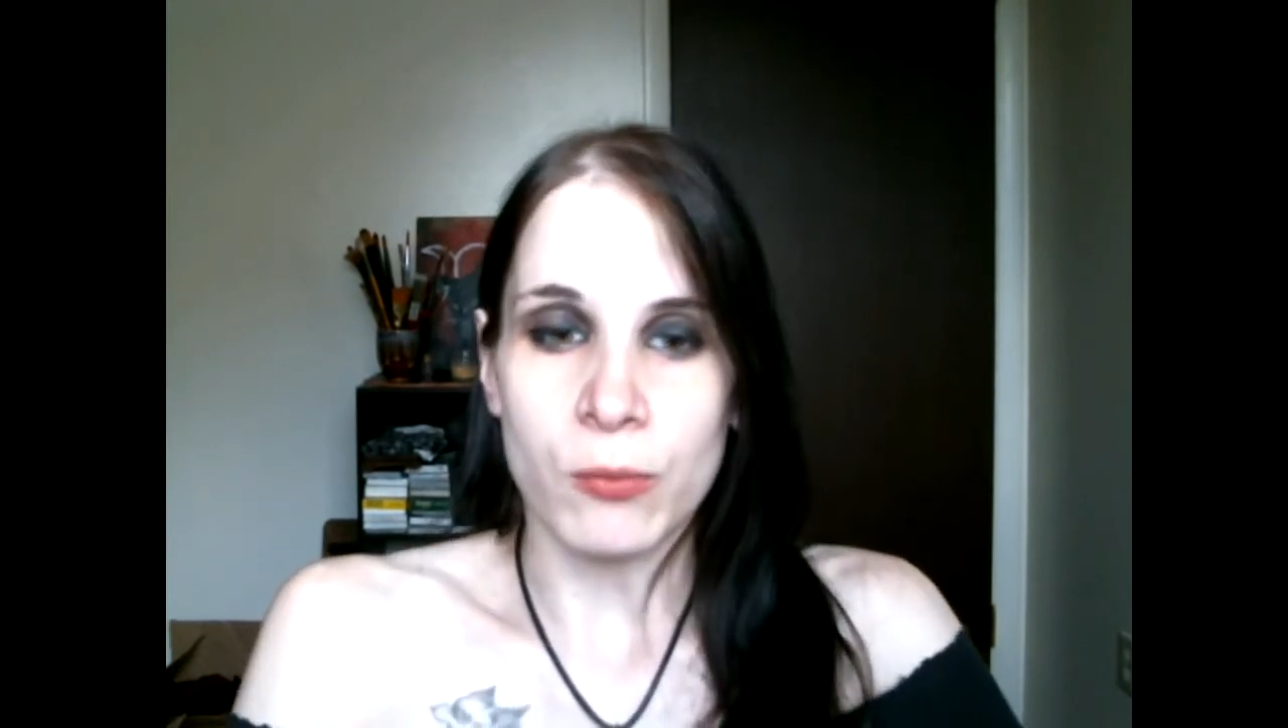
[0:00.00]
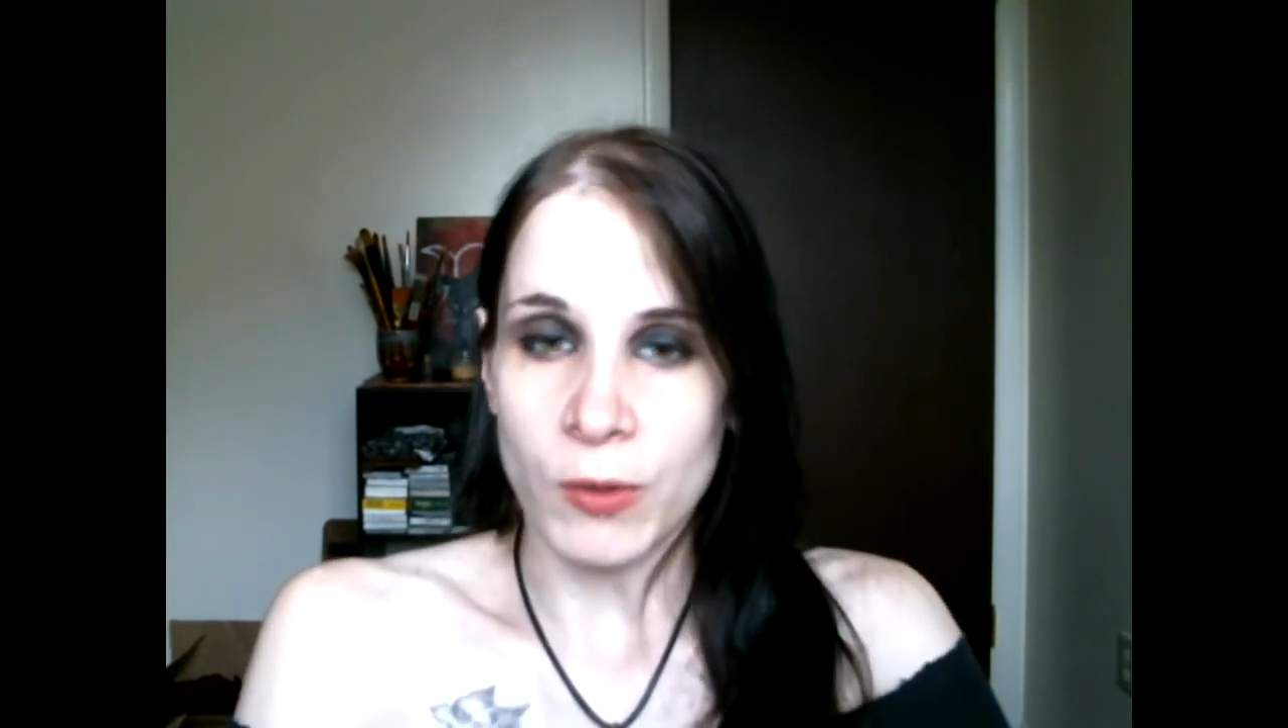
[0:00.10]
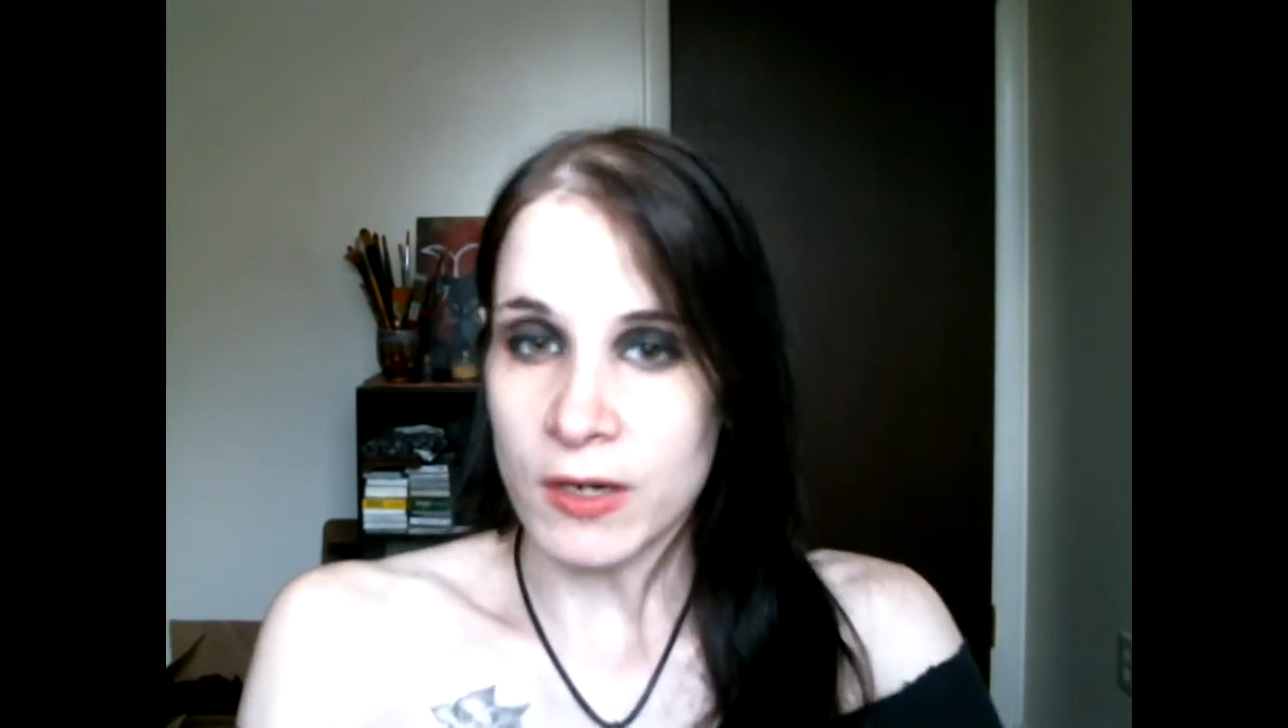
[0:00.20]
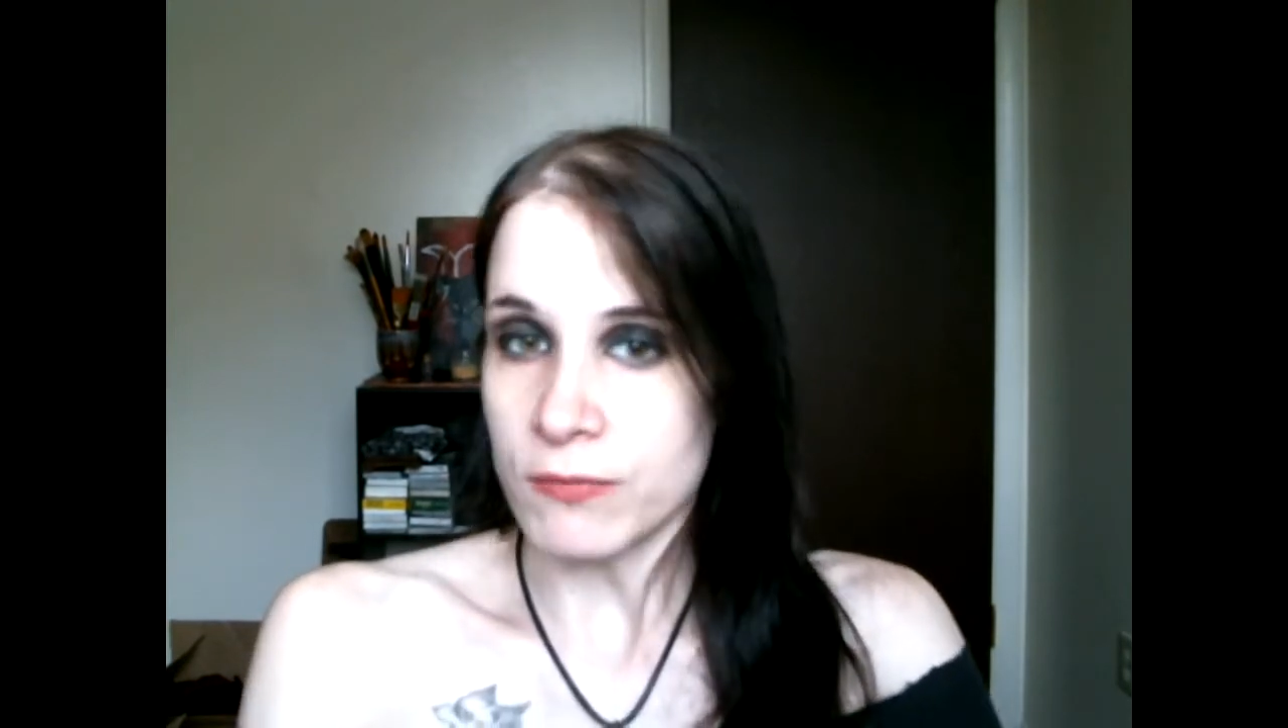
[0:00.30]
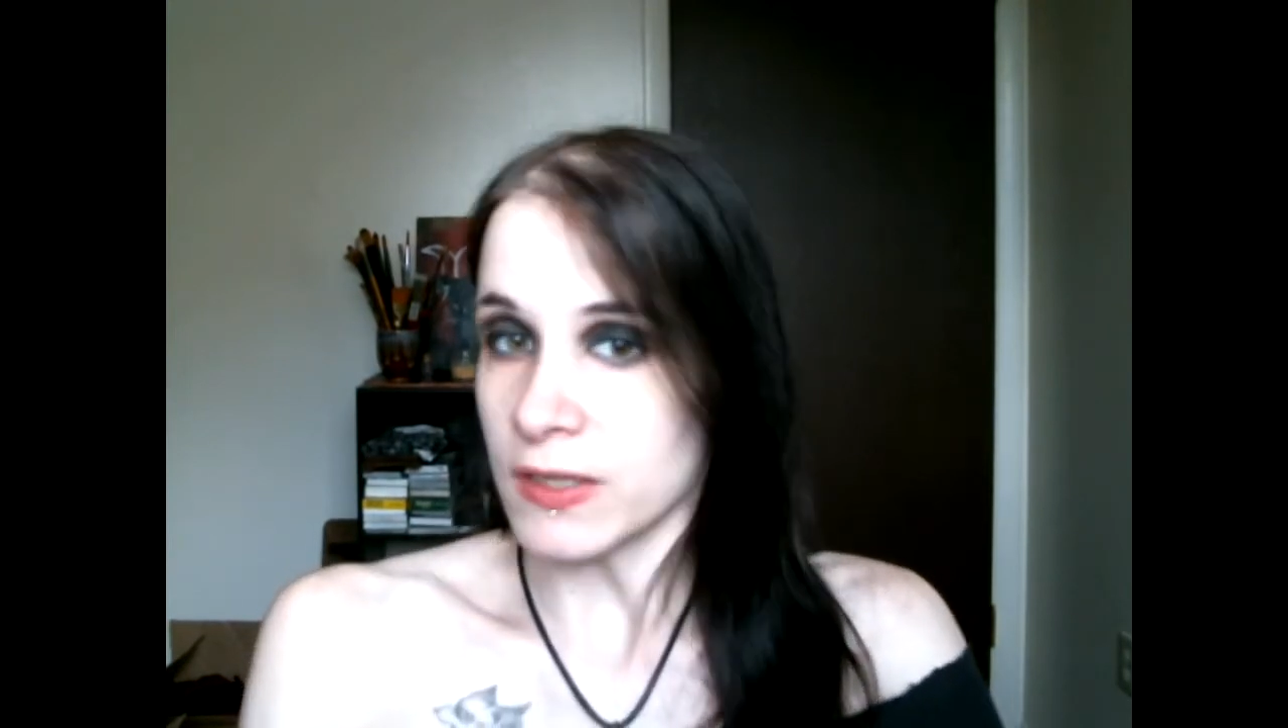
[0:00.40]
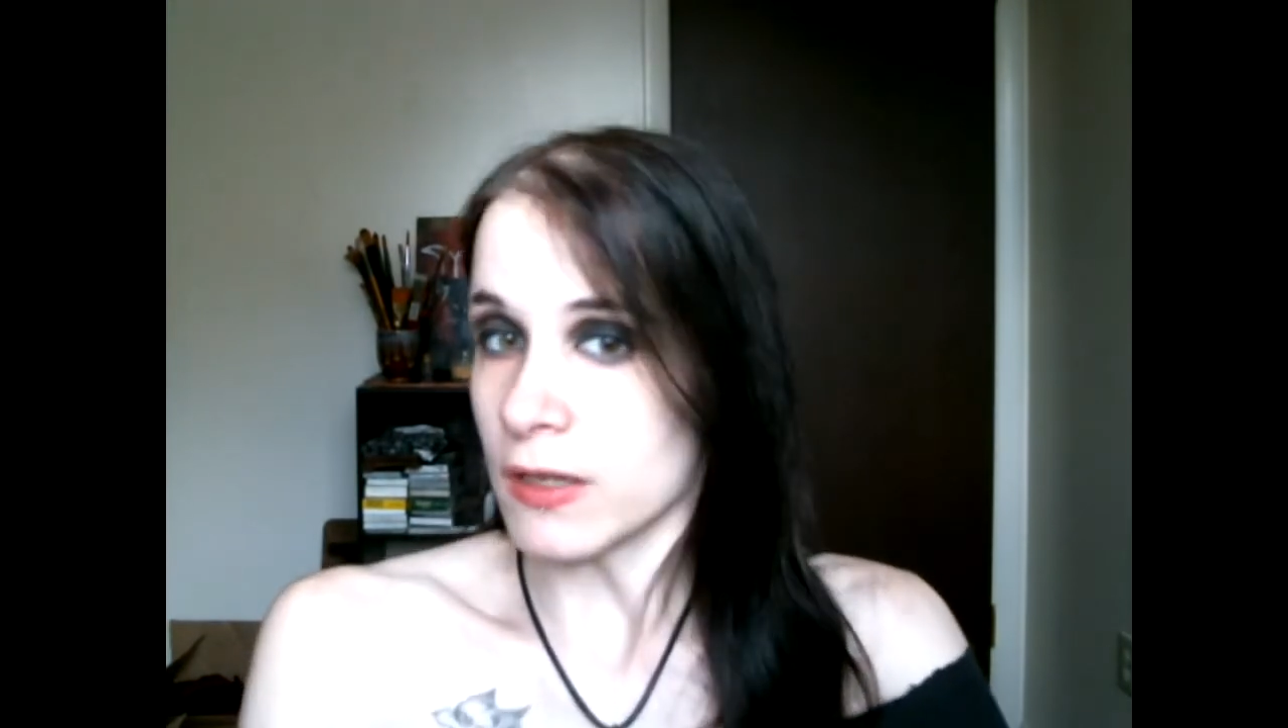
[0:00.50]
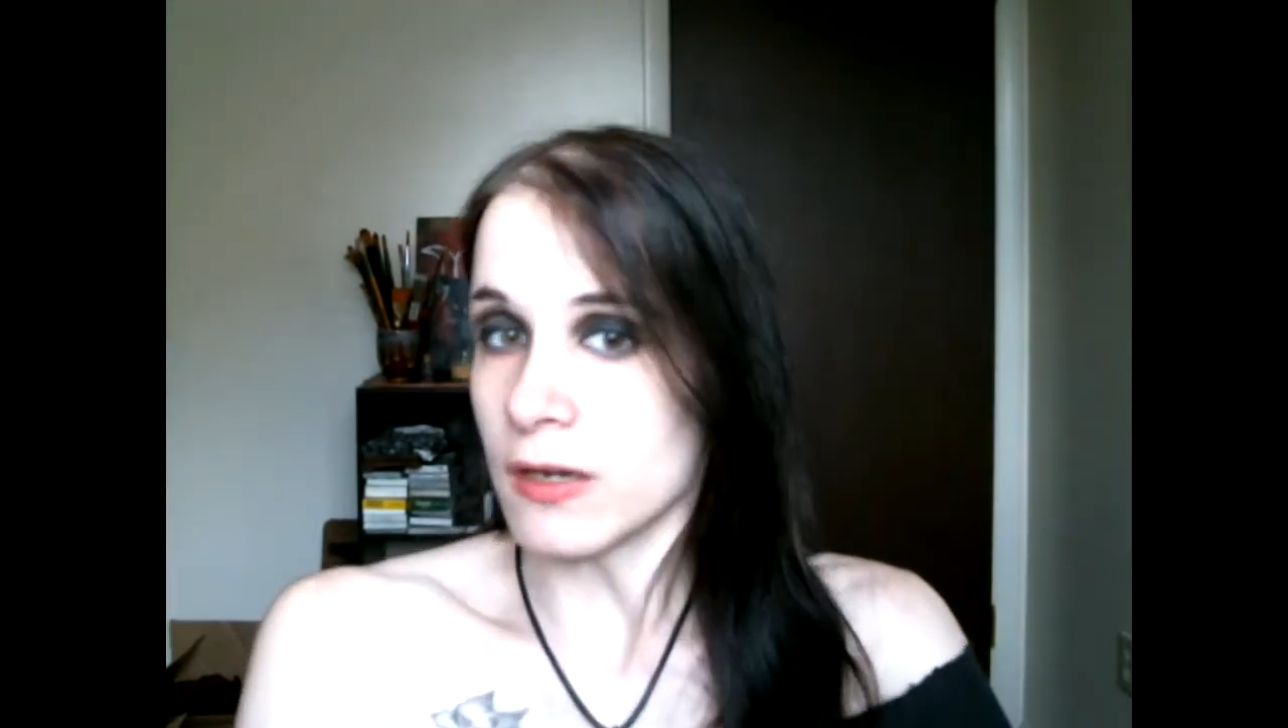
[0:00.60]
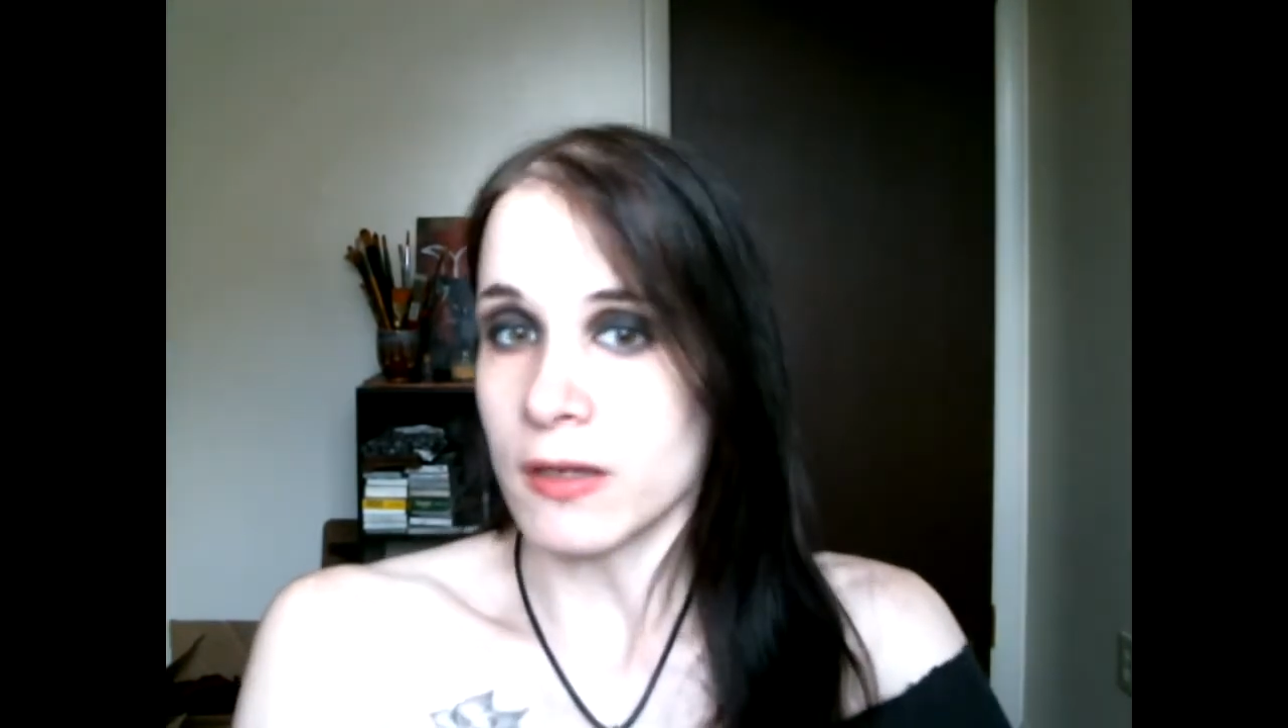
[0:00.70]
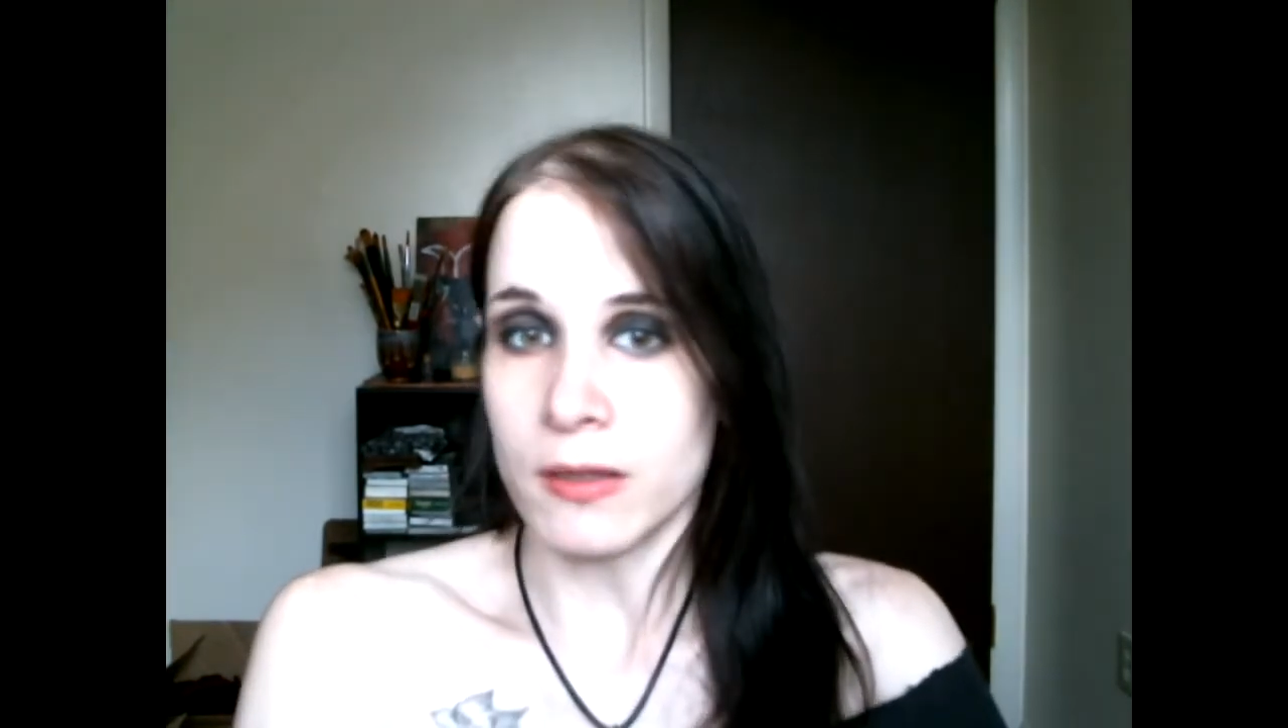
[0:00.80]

rid of a lot of